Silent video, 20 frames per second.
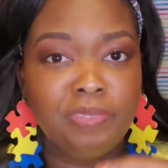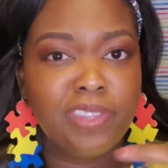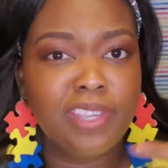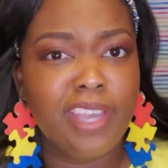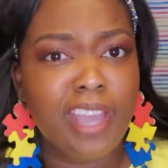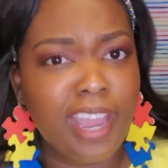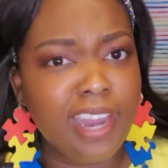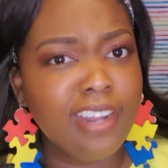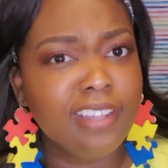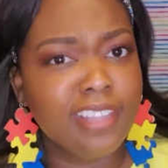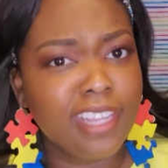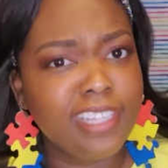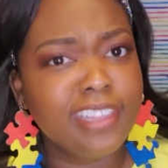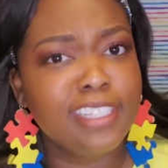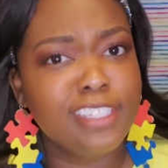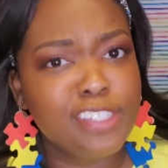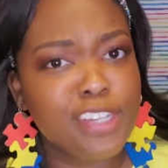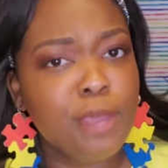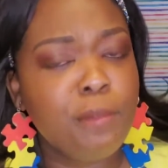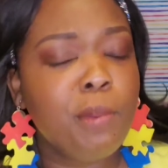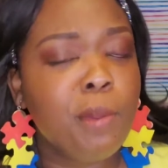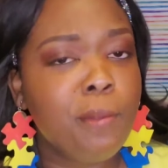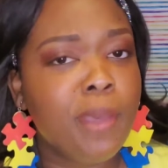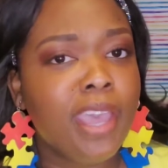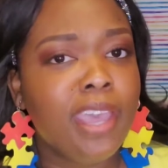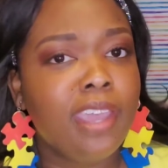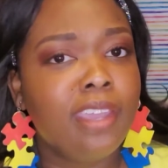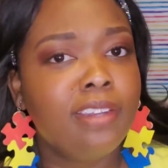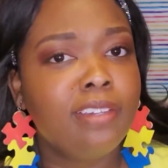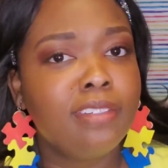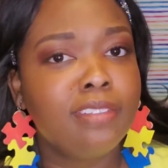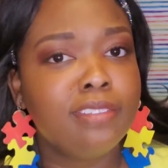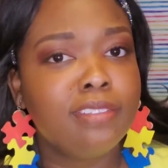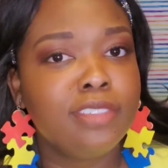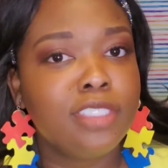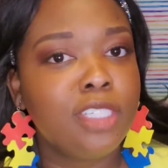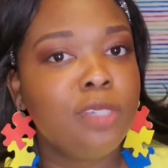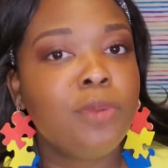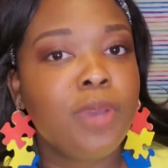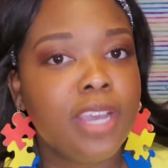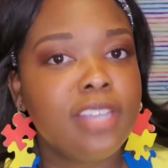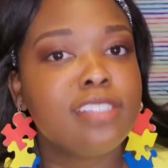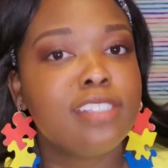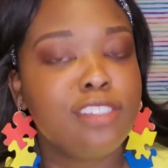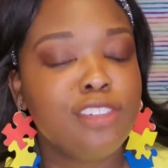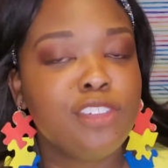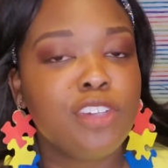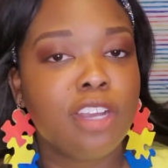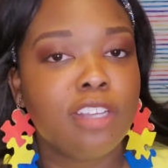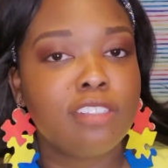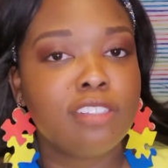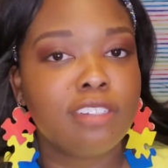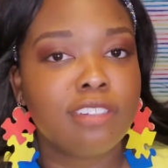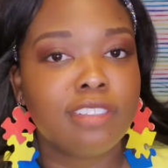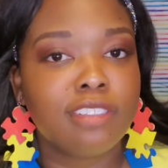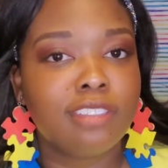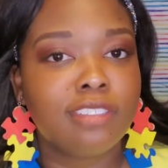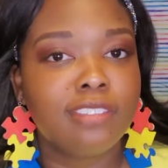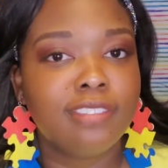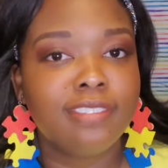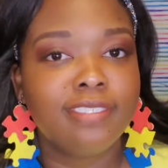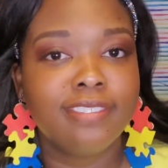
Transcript: Kind of like the shape of my head. You guys can draw a circle.